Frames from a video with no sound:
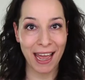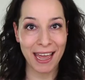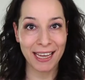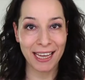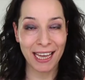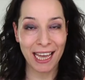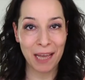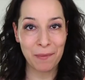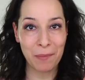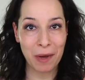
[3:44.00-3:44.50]
I
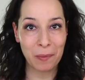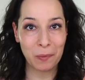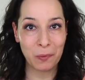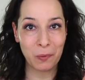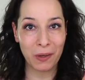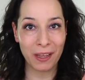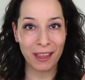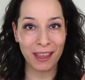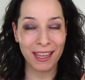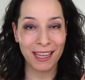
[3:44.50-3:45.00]
came up
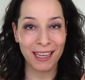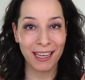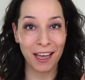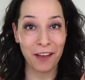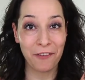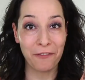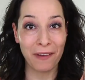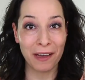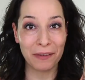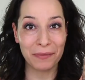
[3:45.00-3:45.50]
with
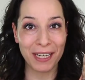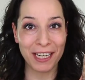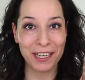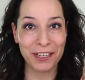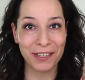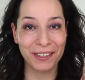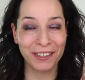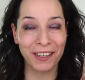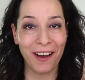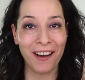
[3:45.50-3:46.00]
a
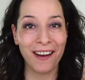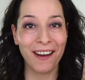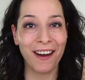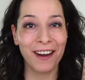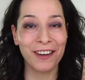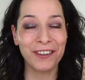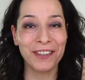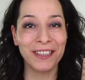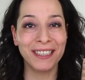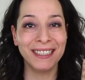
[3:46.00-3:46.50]
foundation
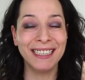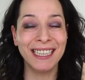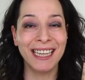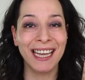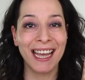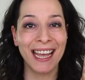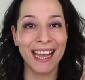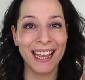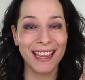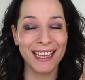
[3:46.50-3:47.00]
concoction.
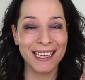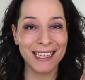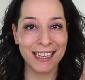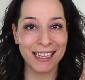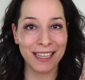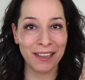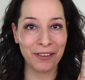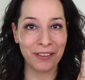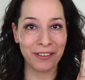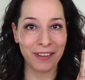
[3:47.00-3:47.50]
This
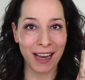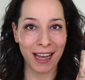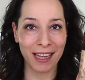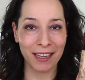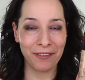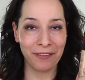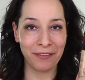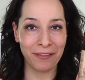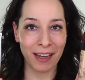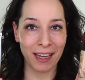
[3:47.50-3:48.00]
is
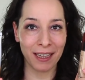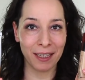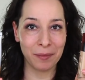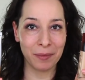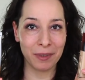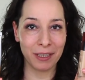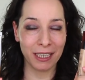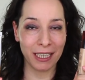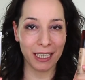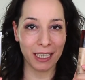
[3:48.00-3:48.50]
L'Oreal
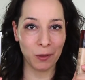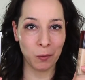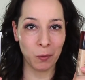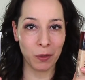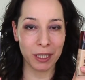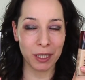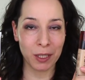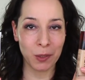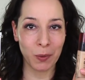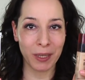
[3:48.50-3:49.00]
Infallible in
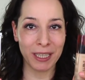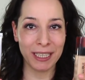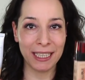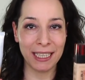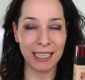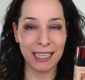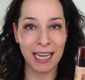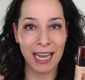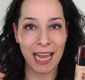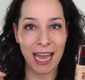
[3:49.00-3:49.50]

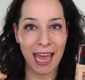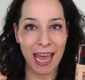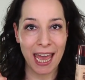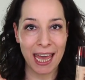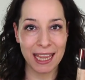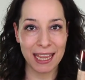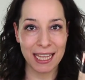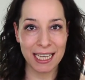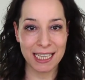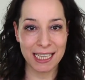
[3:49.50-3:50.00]
120,
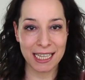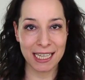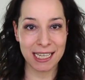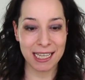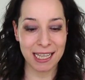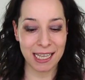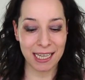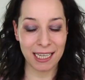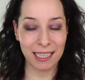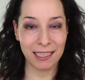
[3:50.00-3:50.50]
and this
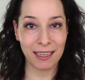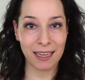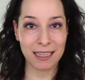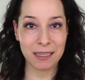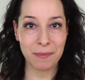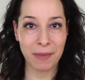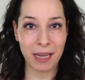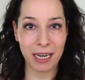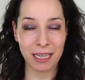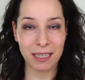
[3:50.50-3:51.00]
is the It
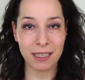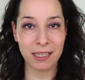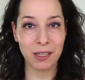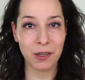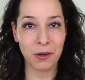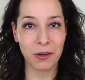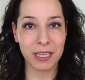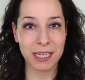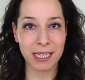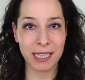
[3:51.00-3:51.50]
Cosmetics
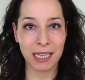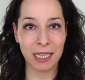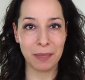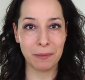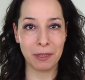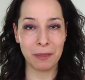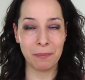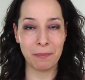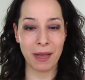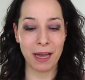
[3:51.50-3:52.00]
Your
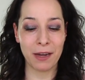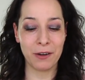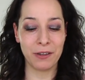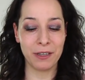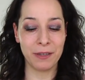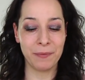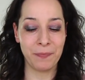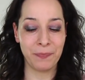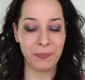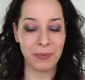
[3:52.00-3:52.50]
Skin But Better
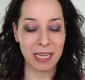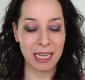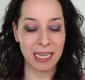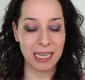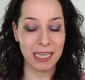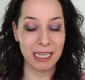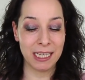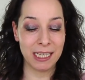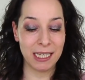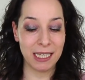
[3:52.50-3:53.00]

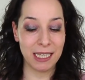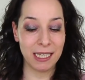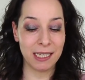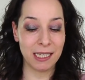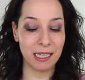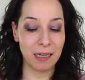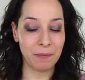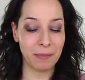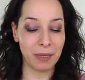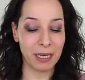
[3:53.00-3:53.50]

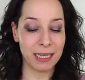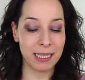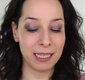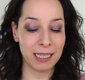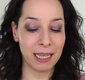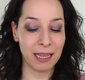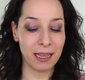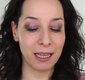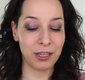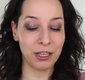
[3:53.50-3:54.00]
CC Plus
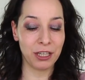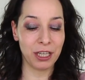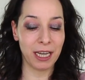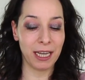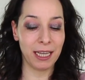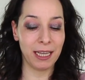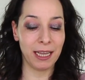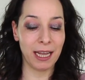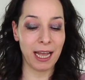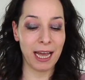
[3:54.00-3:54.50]
in the
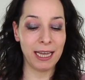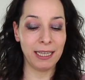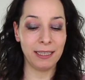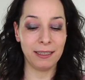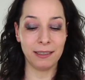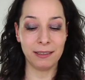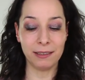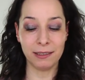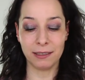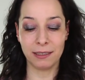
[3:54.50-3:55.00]
shade Light.